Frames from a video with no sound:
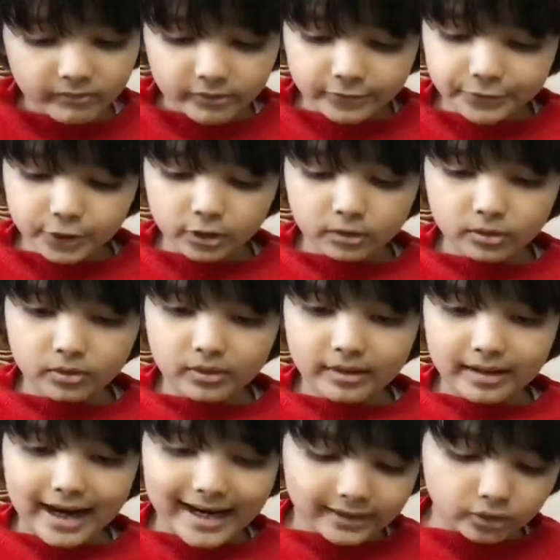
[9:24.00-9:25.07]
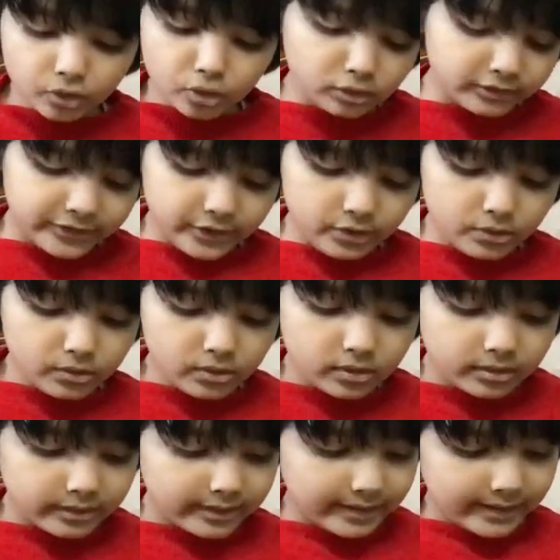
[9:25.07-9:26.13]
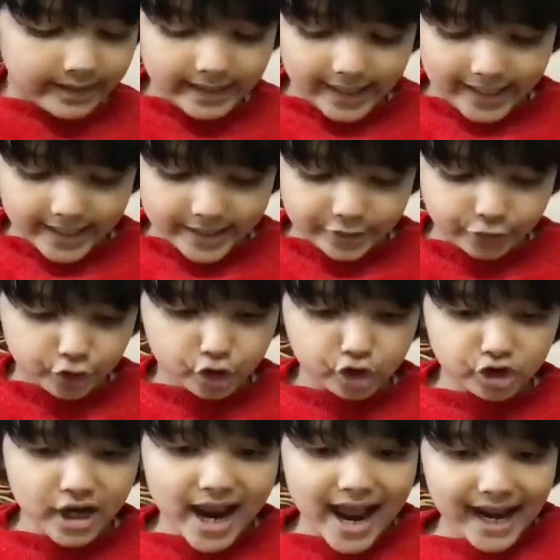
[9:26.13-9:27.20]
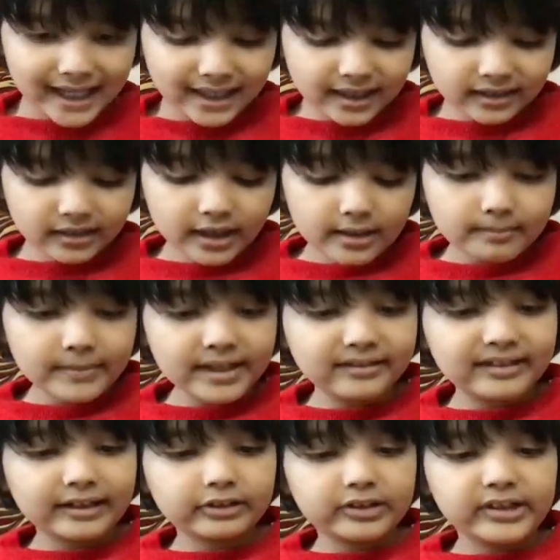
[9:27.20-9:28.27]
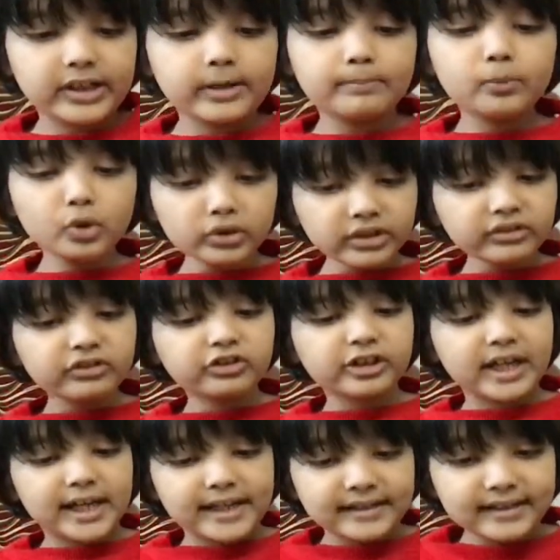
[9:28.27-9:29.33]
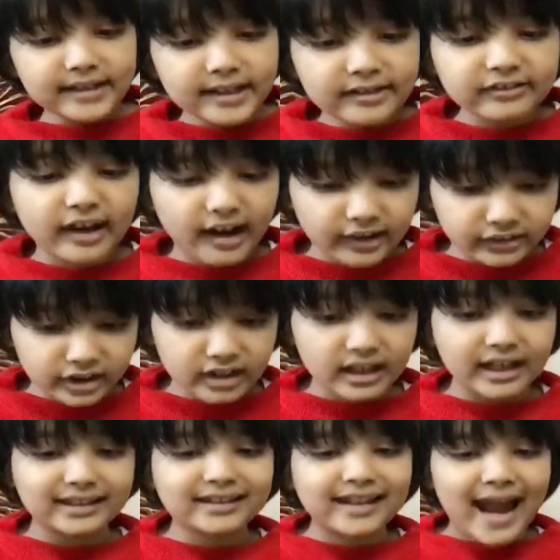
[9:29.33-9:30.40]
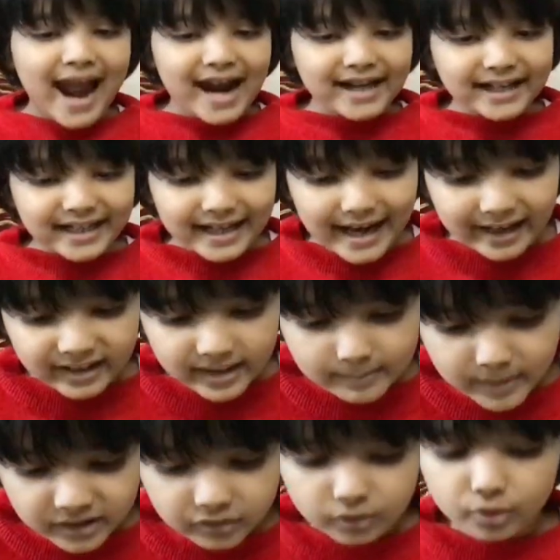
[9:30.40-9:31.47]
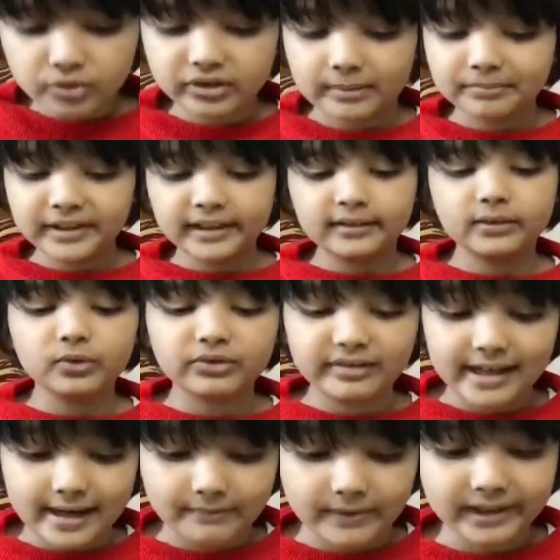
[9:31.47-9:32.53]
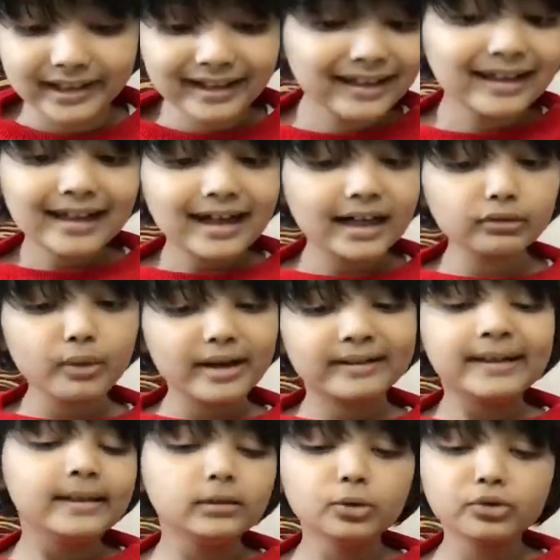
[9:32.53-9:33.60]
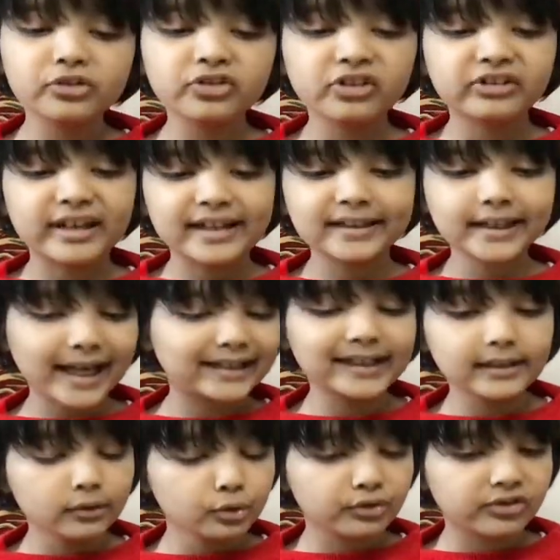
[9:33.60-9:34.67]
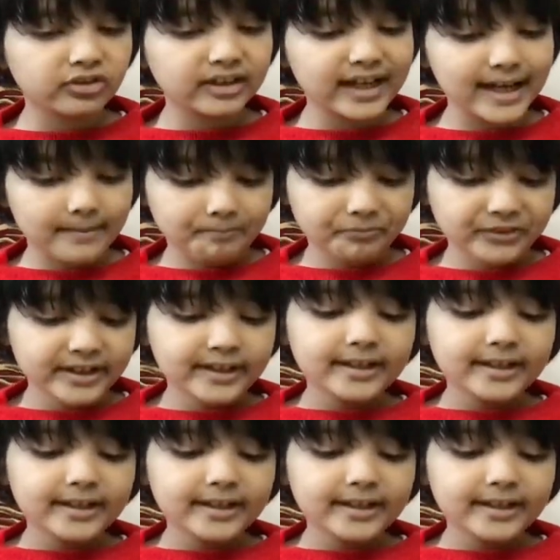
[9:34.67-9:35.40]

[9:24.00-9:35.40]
So, I told you a check means that the opponent's king is under attack and he must do something to save it, otherwise he loses his king and he loses the game.